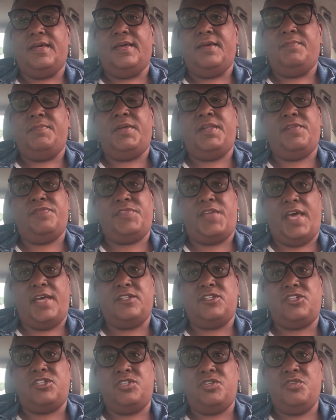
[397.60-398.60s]
But if that
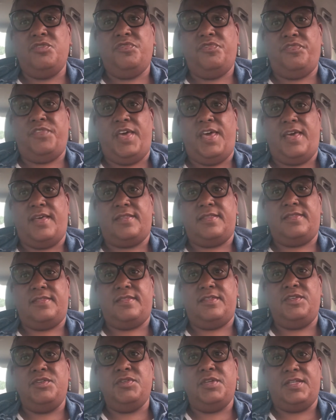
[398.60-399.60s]
shoe fits,
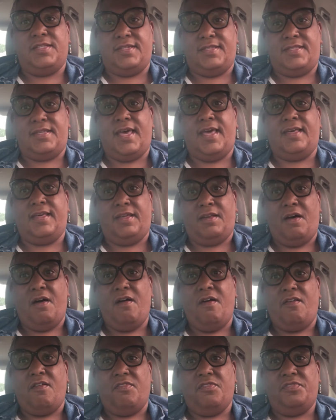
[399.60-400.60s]
you need to take it
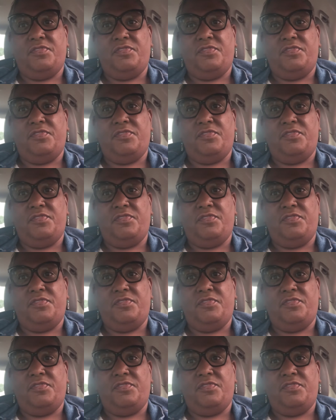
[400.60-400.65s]
off.